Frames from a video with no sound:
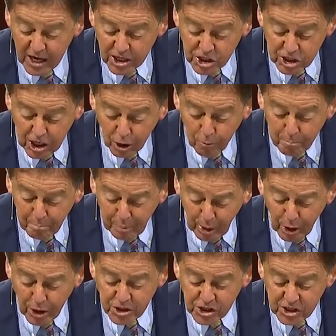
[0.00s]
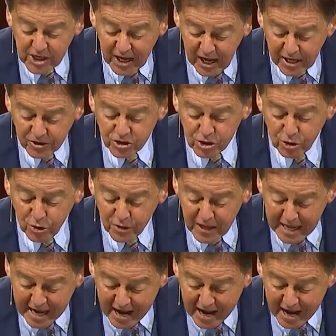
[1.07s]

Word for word: shall burst into the